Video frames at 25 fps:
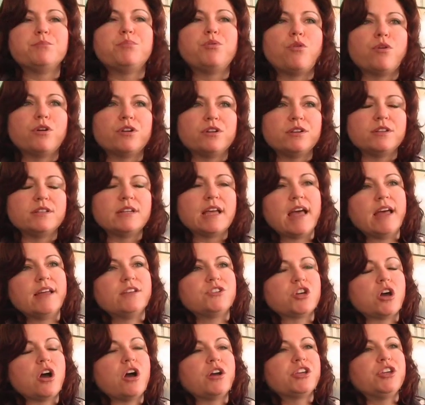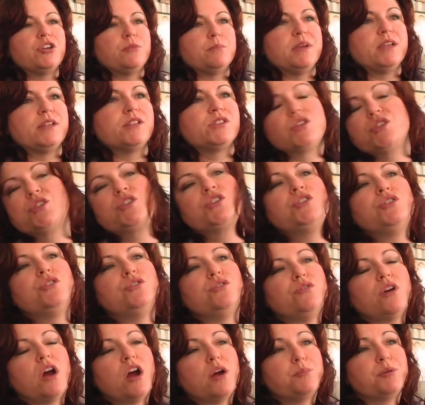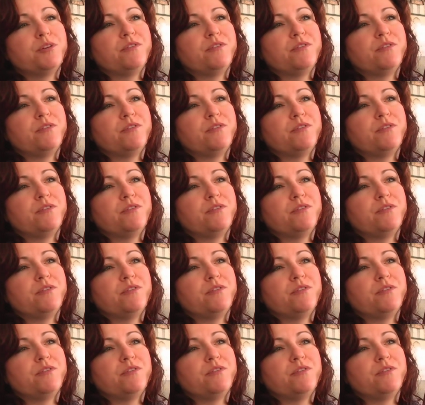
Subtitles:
important documents to our